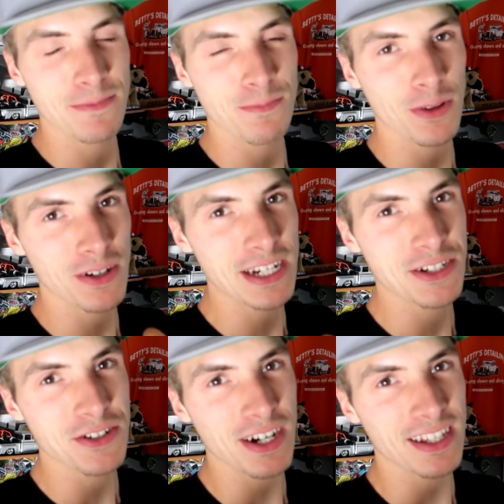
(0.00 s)
Mother
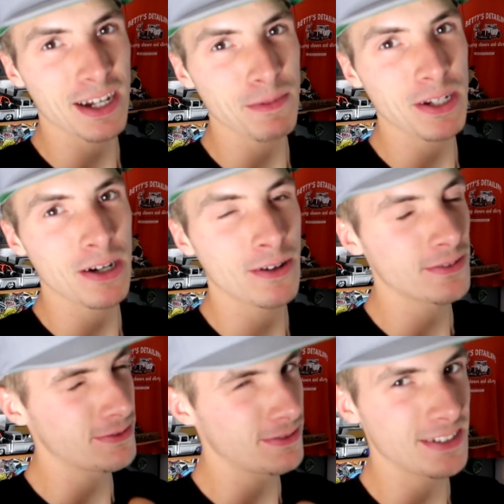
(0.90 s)
Nature tried to tell me
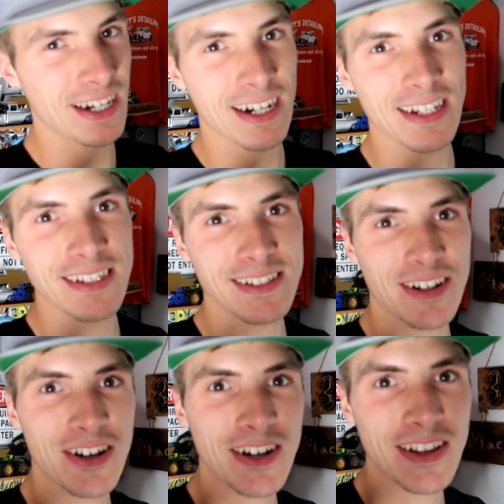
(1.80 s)
no, not gonna listen to
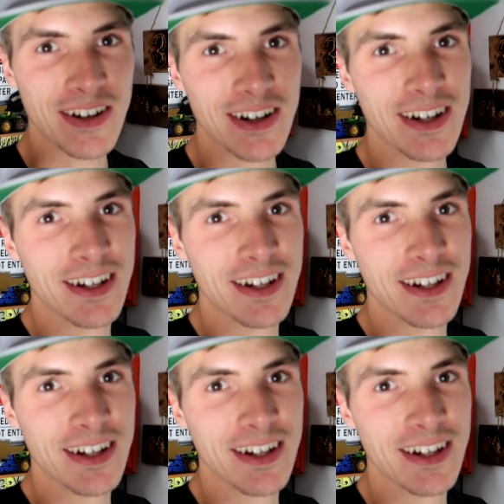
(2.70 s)
her either.